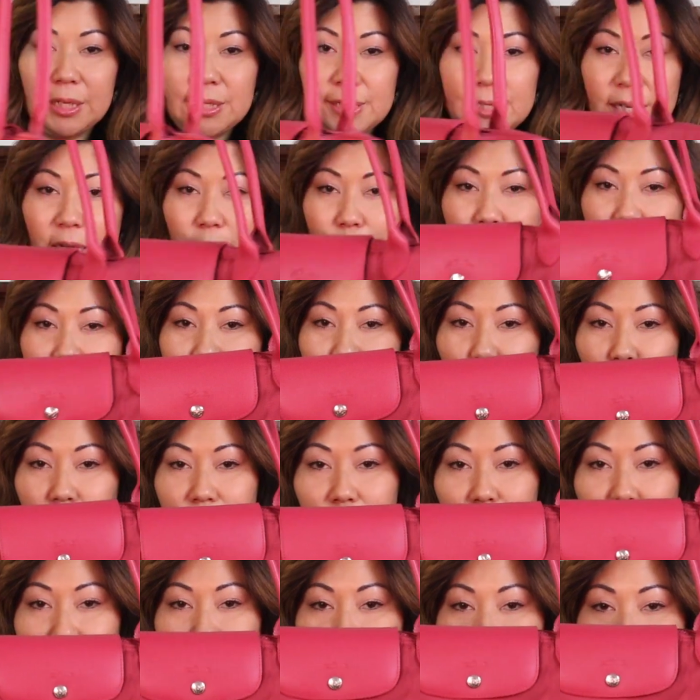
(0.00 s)
consignment store
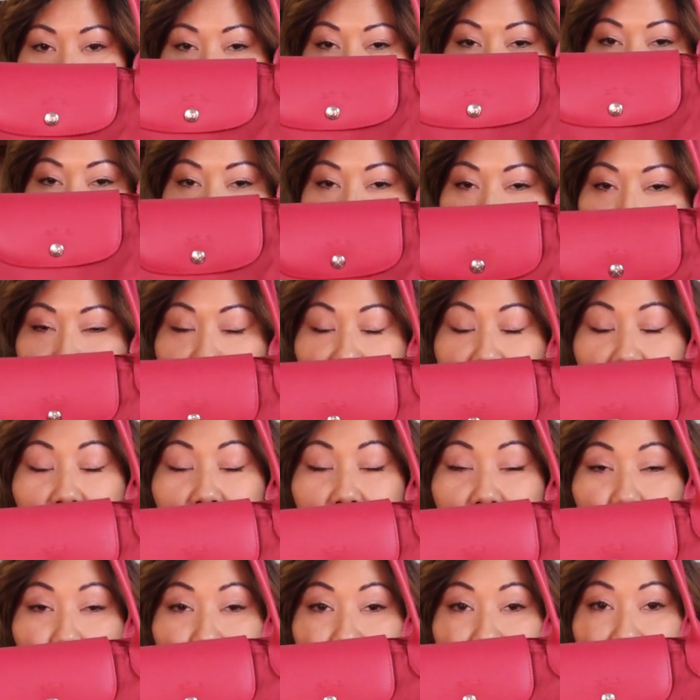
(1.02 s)
that was closing,
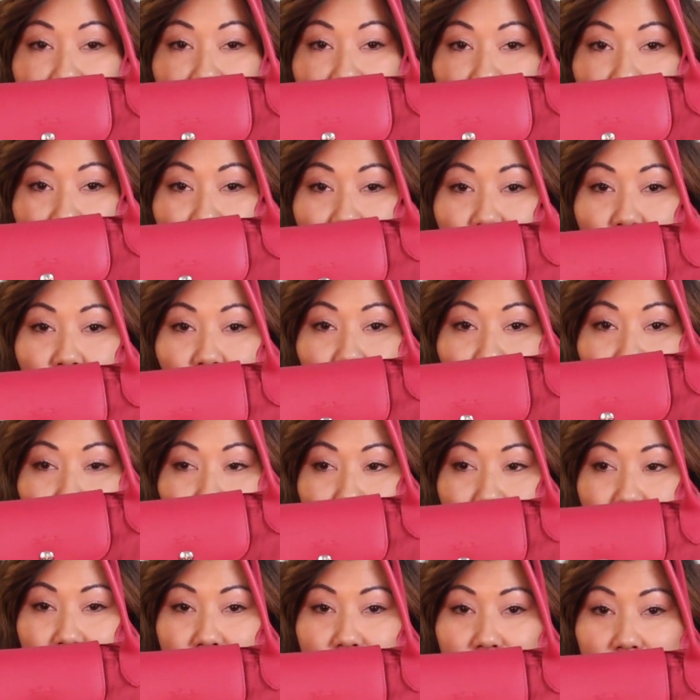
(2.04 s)
and it was such a
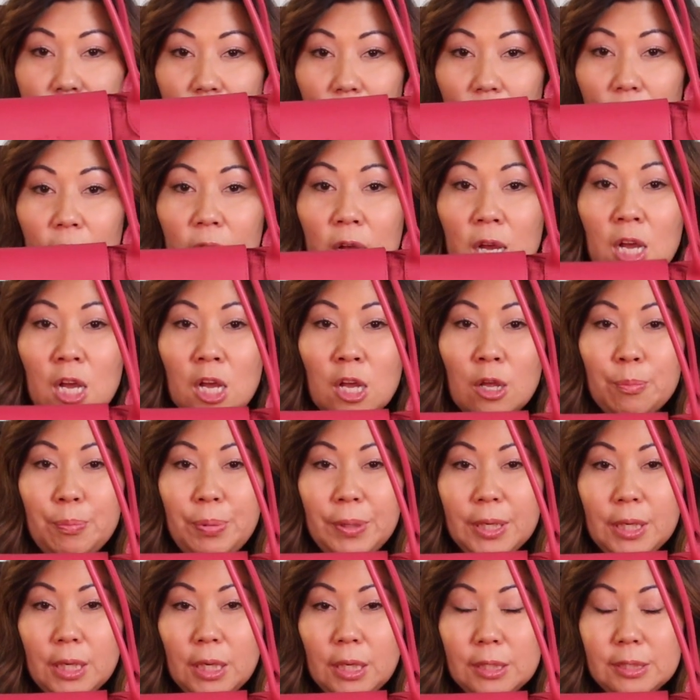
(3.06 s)
good deal
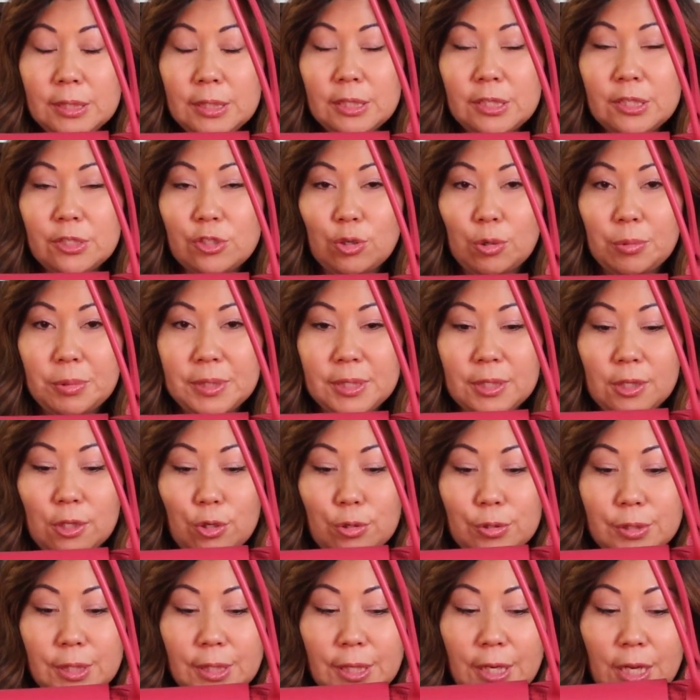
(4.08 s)
because the store was
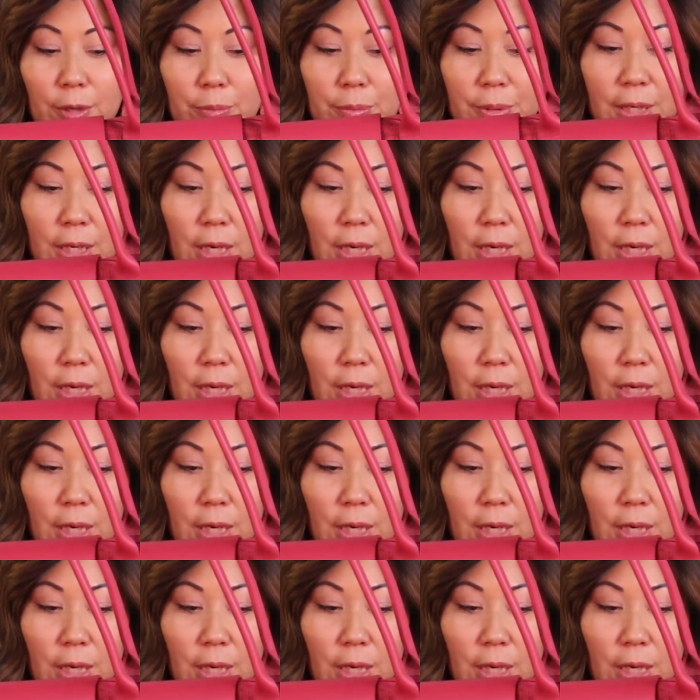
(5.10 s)
closing and